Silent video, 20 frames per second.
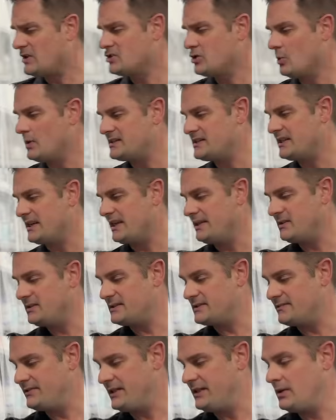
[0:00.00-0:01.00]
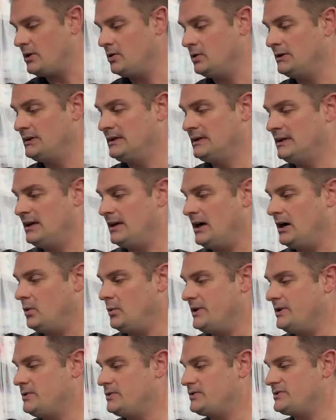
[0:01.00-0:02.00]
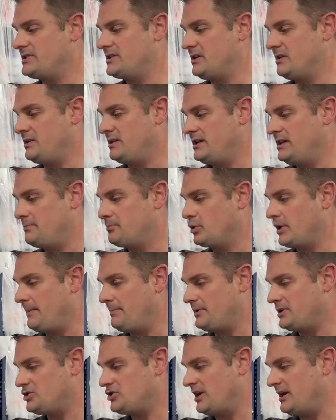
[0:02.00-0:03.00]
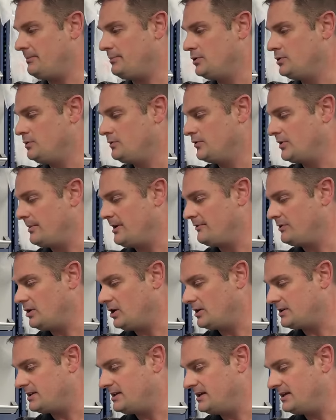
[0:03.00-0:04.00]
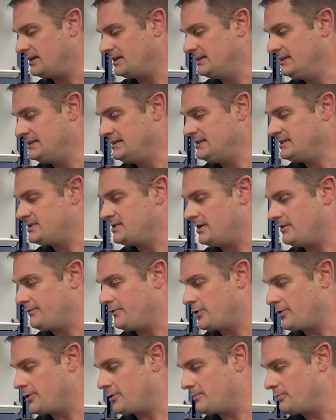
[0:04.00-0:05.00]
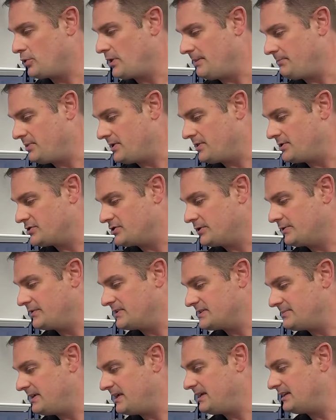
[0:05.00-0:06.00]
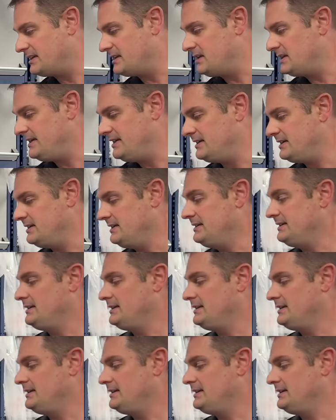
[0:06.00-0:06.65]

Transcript: So once again, in this video, we used the prep shampoo from Avalon King to further prep the surface, make it clean.